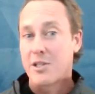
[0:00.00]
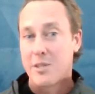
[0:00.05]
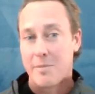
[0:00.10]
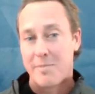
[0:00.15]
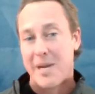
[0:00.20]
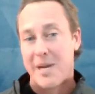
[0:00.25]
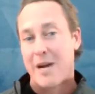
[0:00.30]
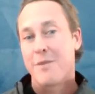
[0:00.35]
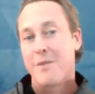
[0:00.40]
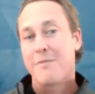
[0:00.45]

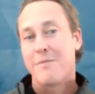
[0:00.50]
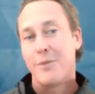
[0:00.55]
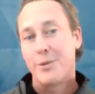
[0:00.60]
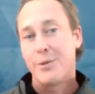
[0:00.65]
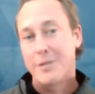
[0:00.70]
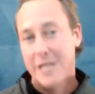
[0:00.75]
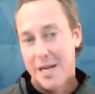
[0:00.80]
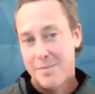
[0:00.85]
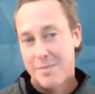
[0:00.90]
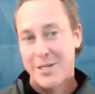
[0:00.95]
parent, a
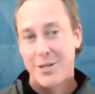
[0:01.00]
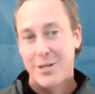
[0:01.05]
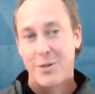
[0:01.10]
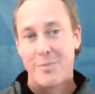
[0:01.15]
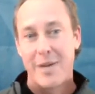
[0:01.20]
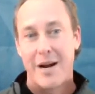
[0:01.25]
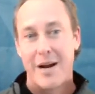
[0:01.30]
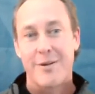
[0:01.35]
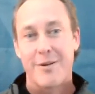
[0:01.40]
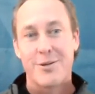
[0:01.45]
full-time single
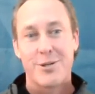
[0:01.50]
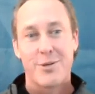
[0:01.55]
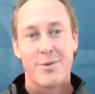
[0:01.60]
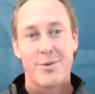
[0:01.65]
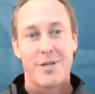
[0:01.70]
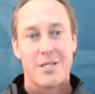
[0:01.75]
parent to